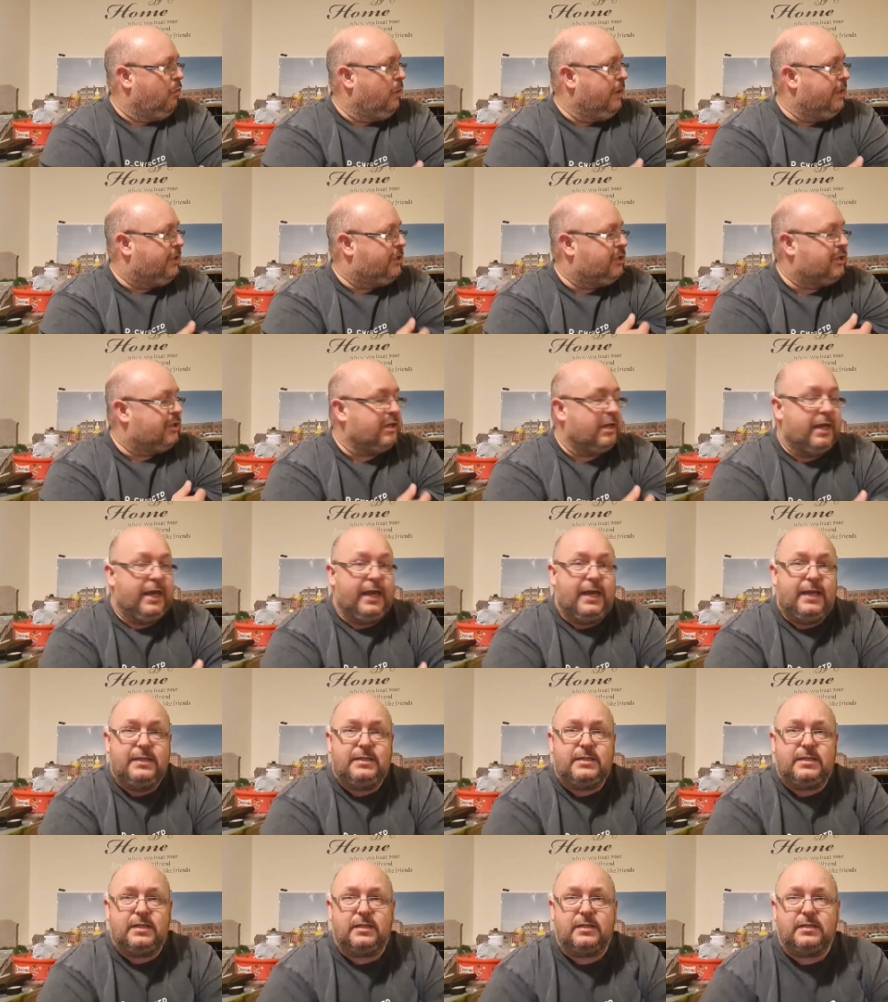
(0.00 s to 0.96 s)
which
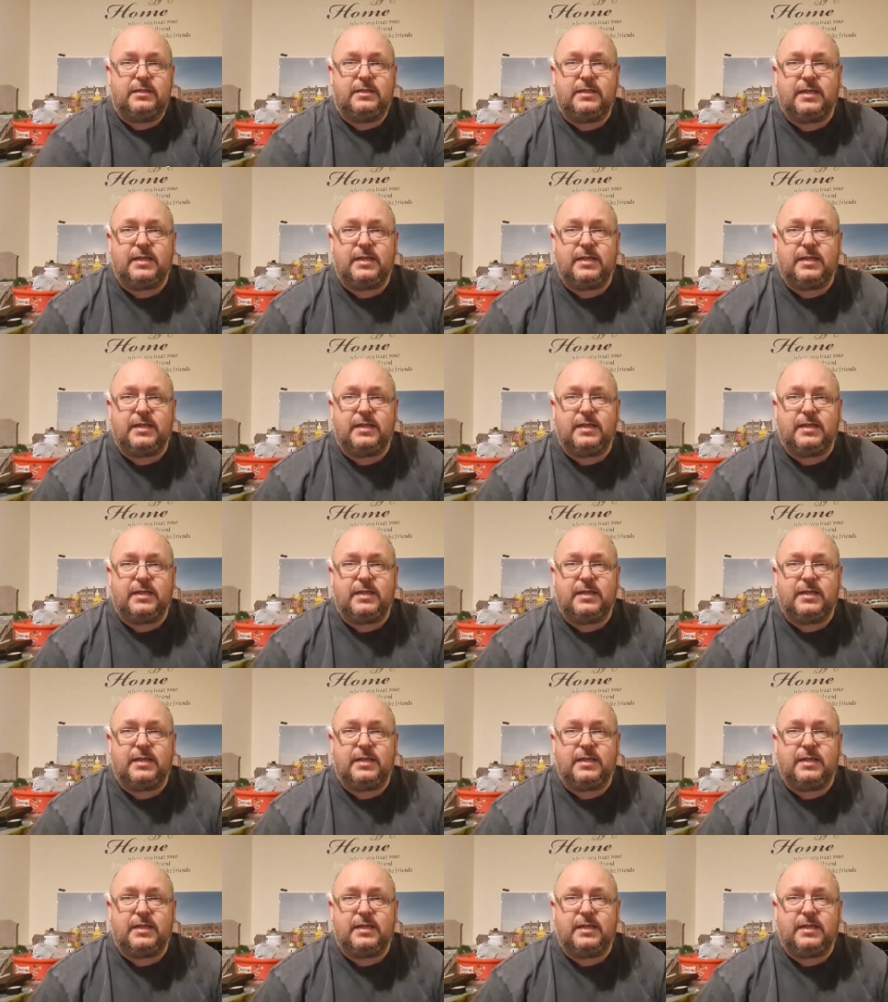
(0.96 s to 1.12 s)
is